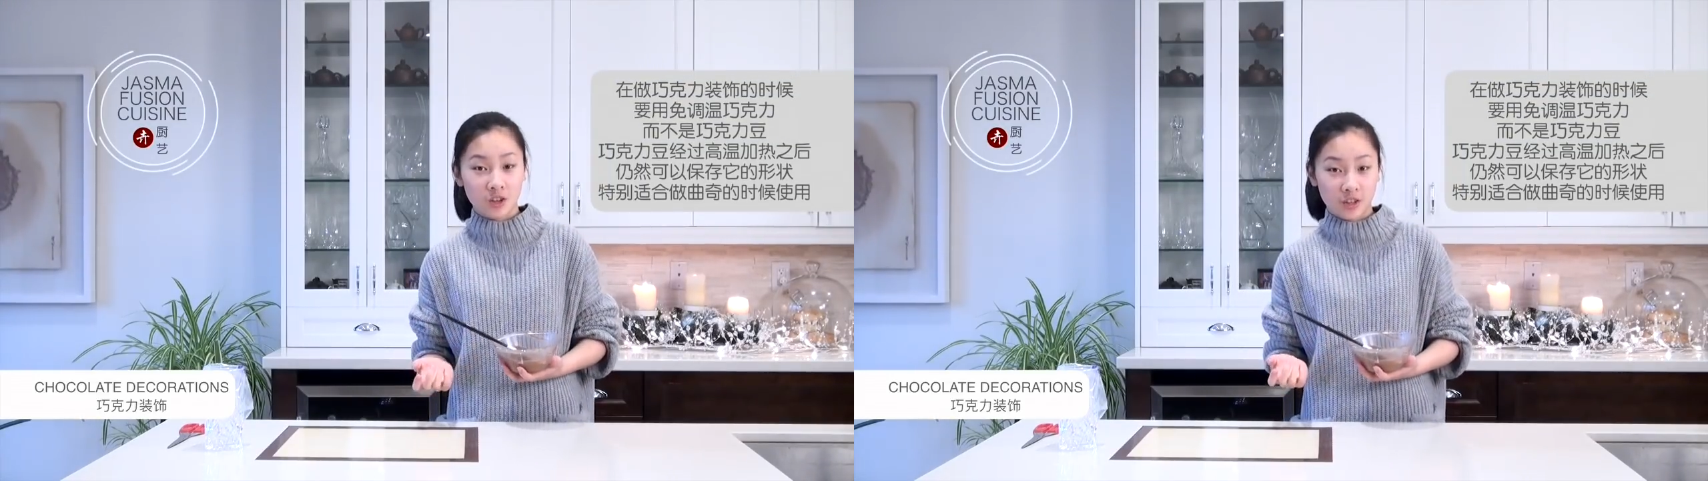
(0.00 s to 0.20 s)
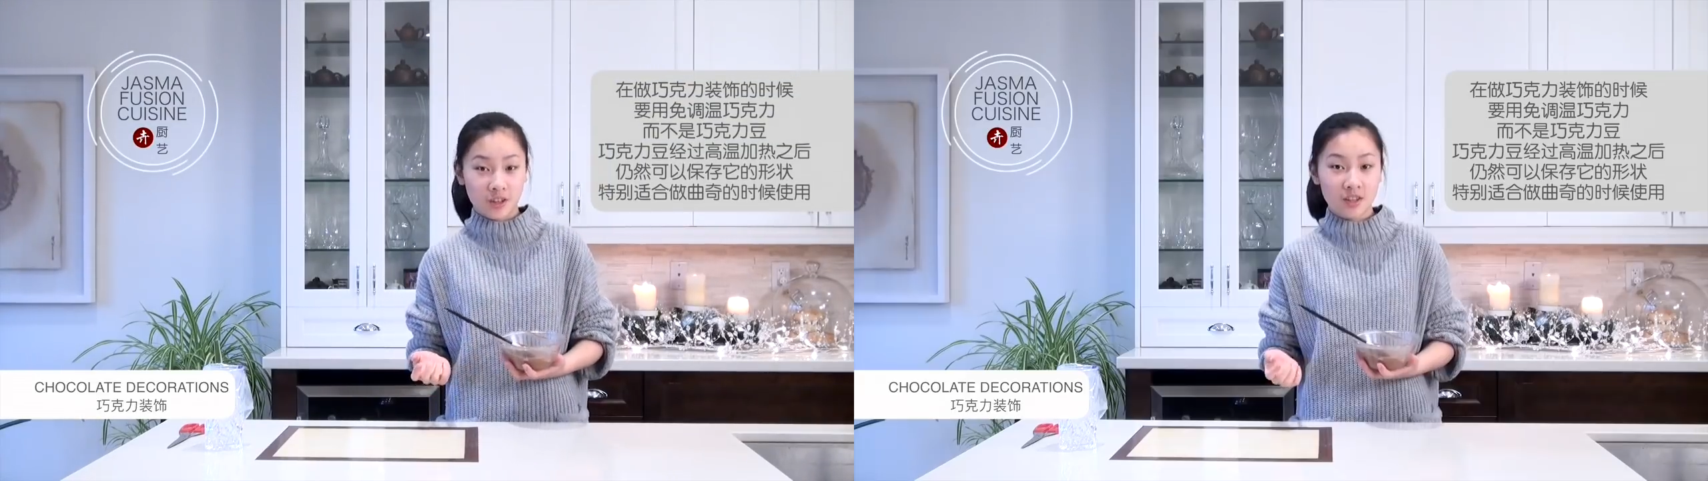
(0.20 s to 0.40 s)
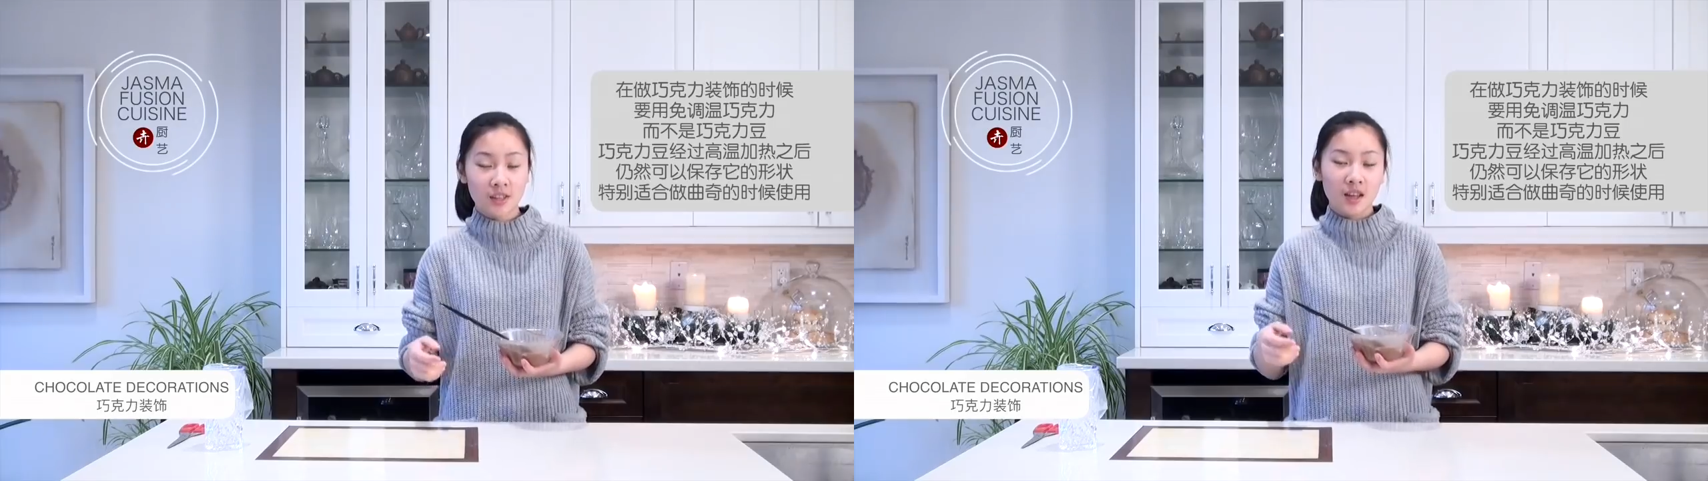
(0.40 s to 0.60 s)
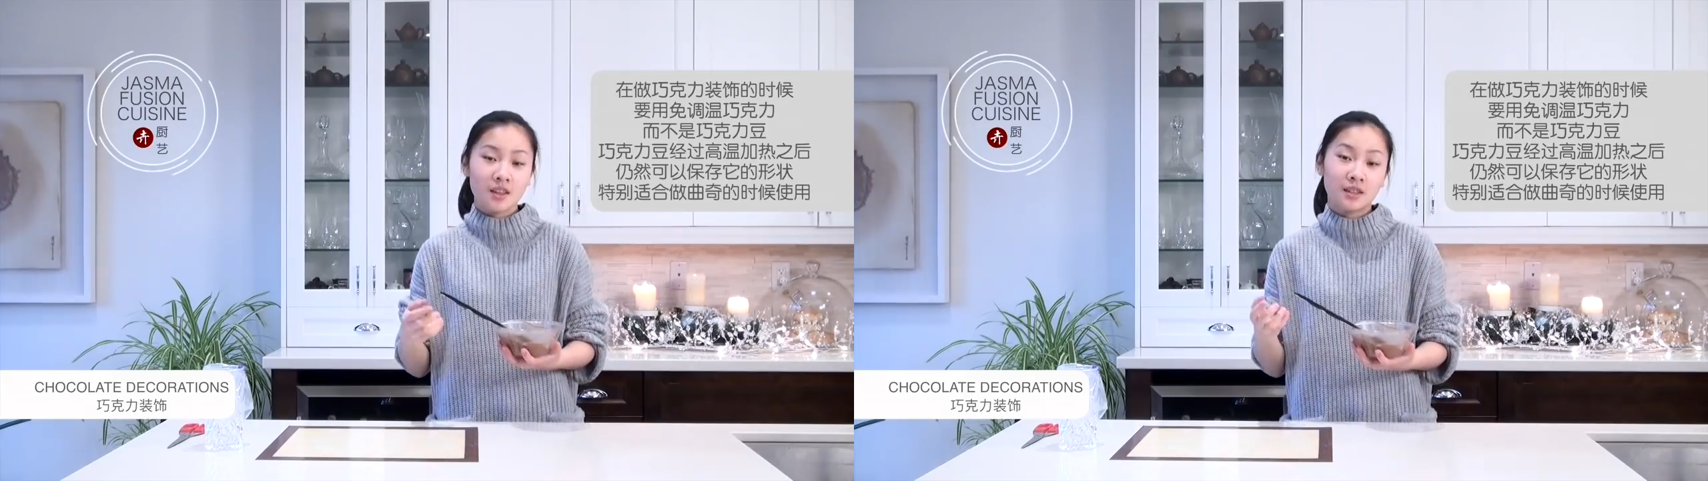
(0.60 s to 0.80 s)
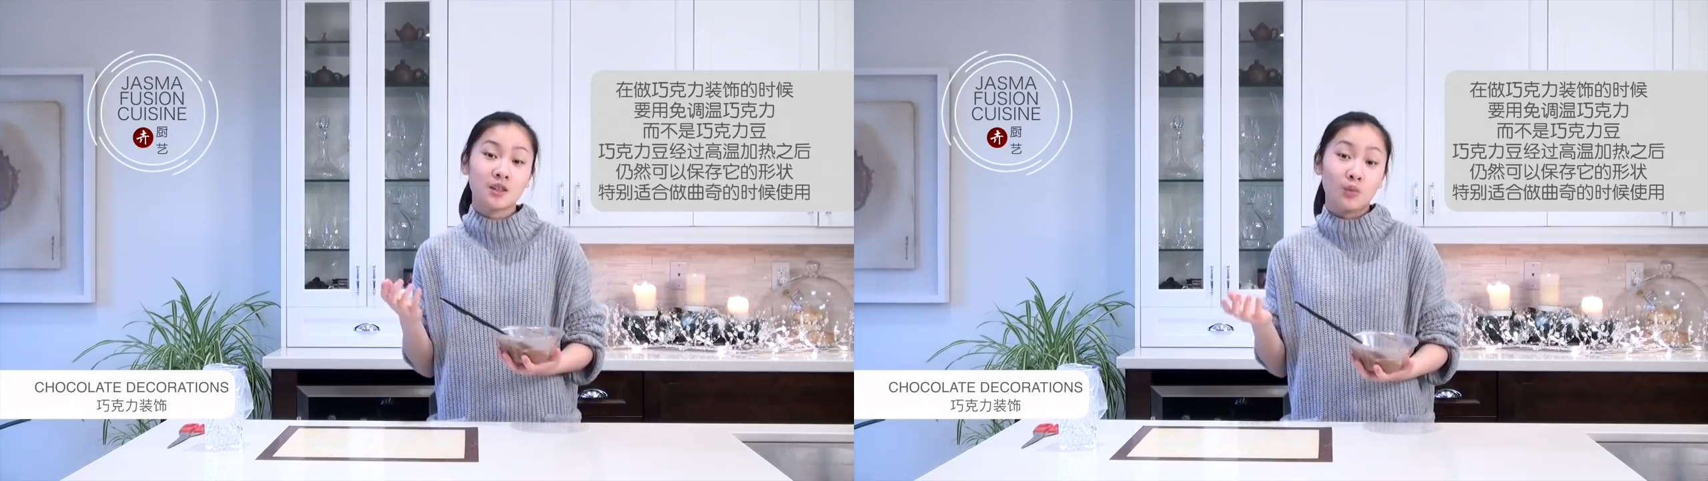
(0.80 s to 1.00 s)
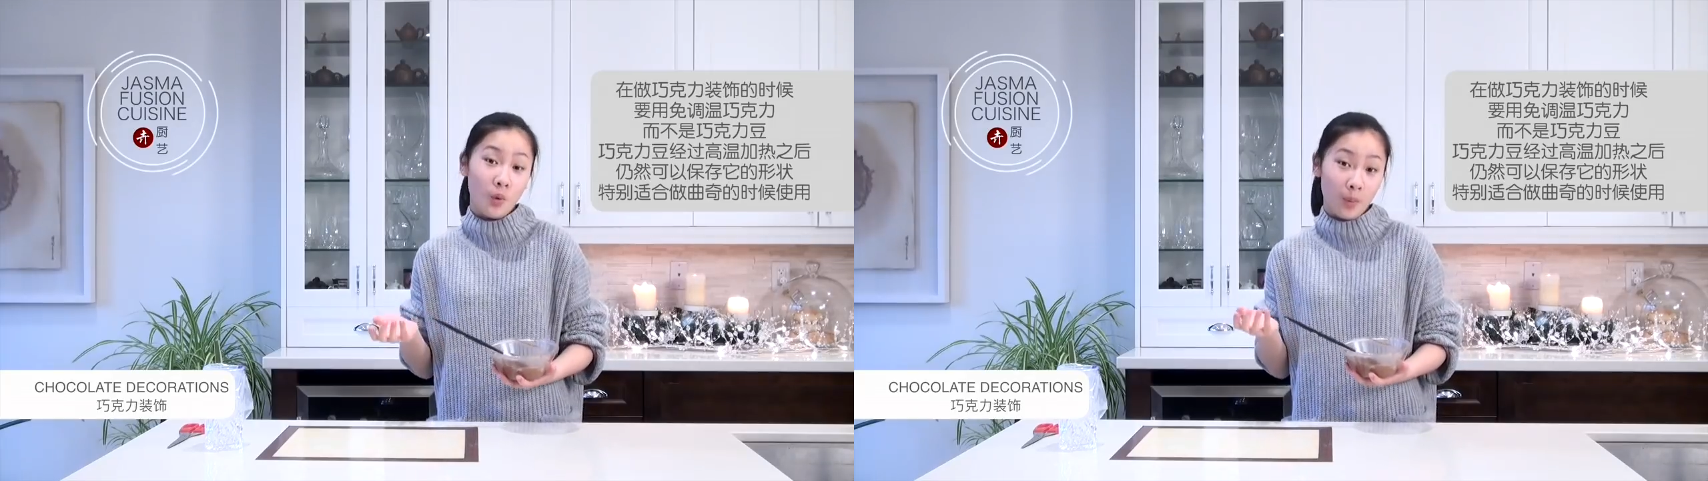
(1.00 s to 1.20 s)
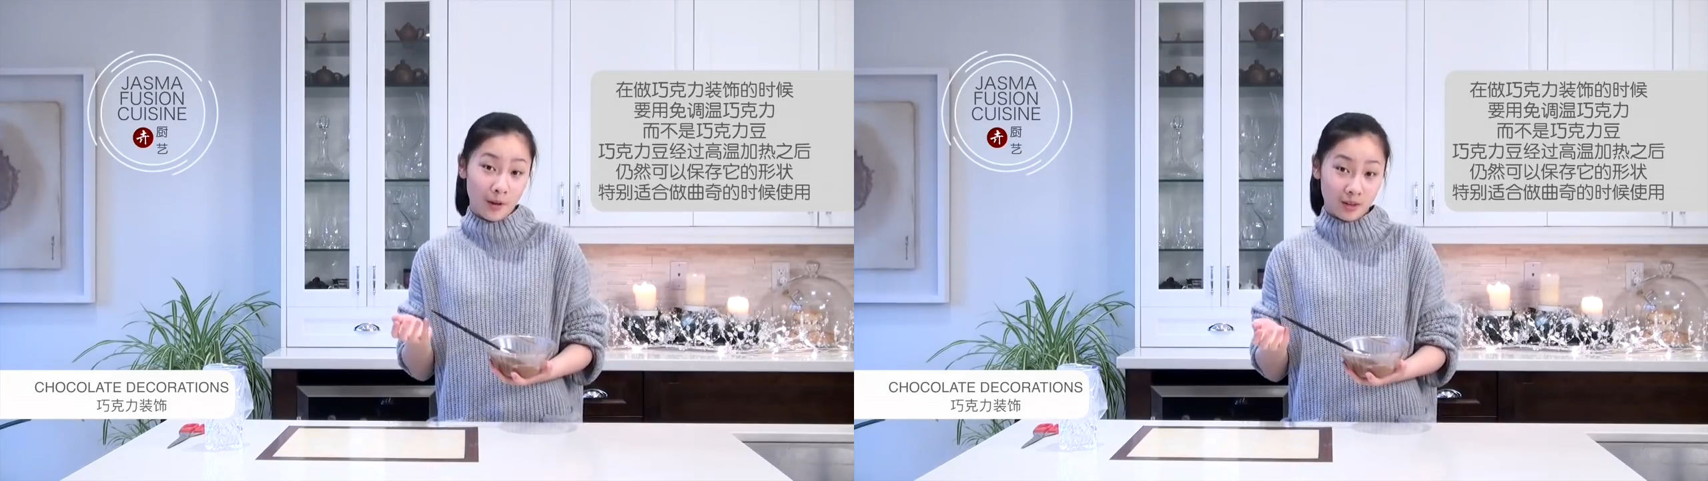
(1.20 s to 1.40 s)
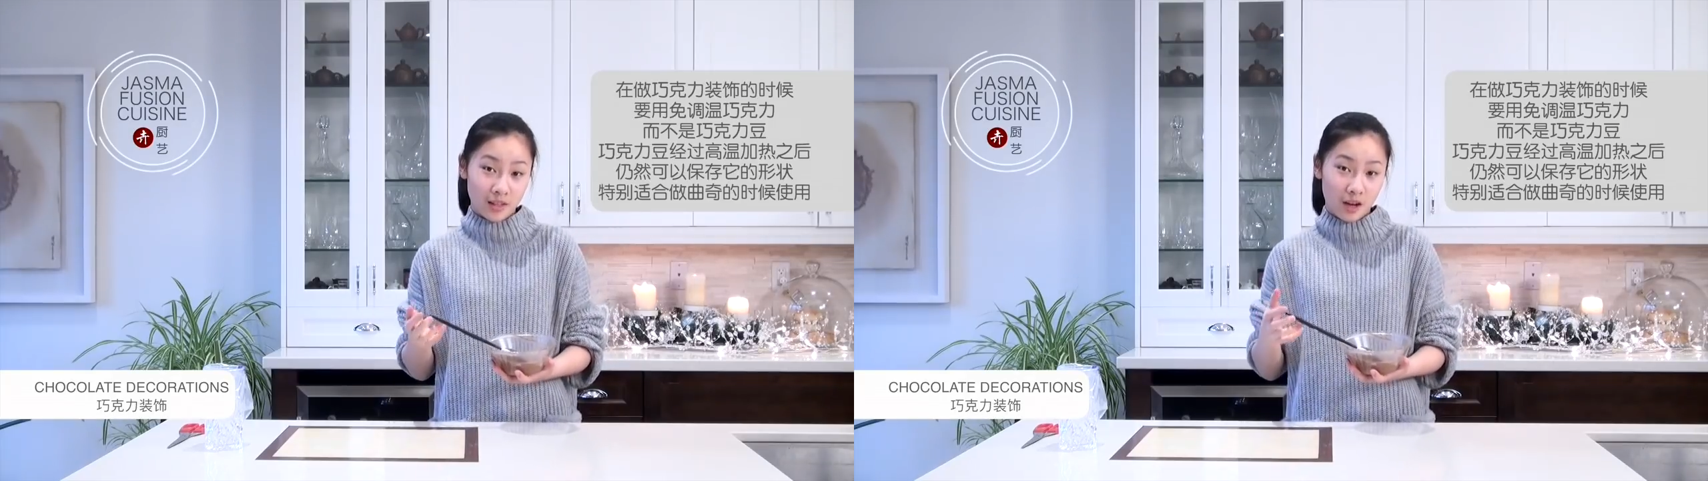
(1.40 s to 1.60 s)
cookies since it won't
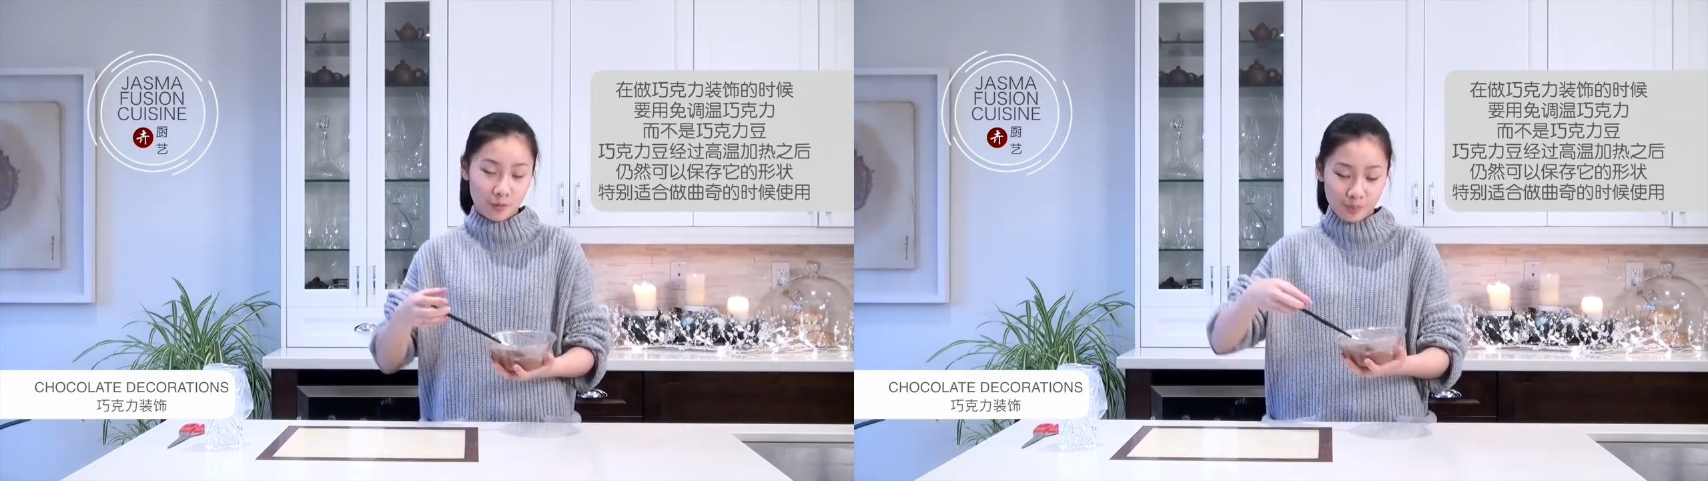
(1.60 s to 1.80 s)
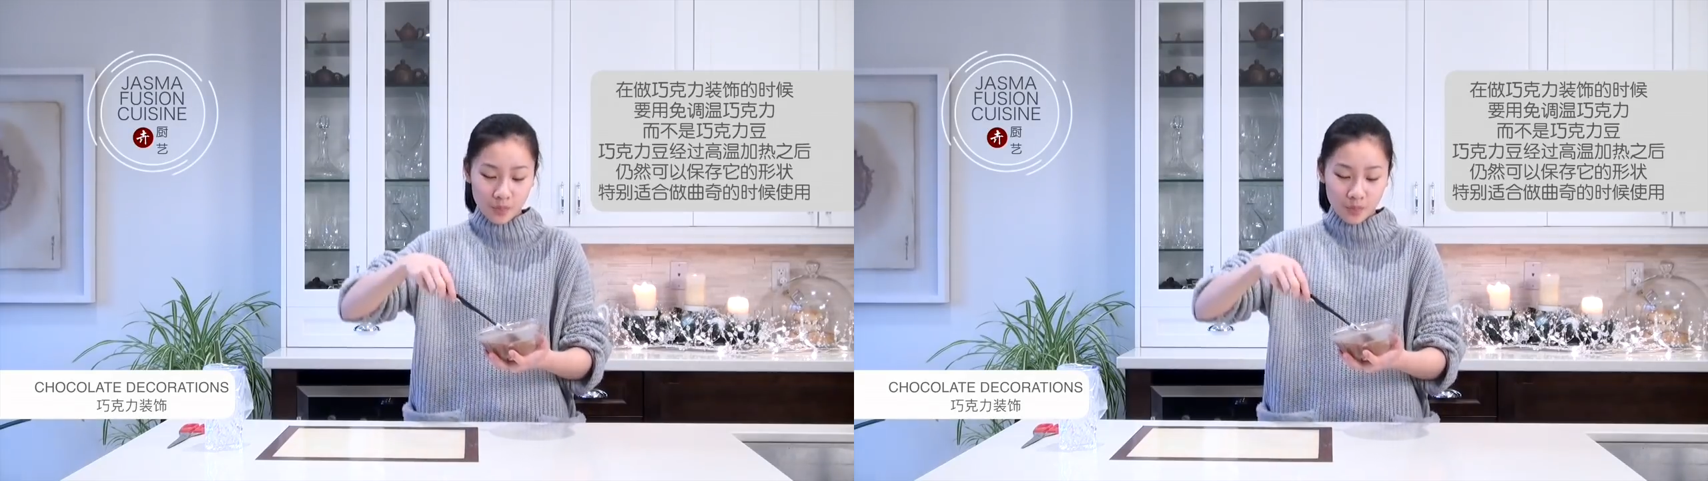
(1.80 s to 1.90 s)
melt down.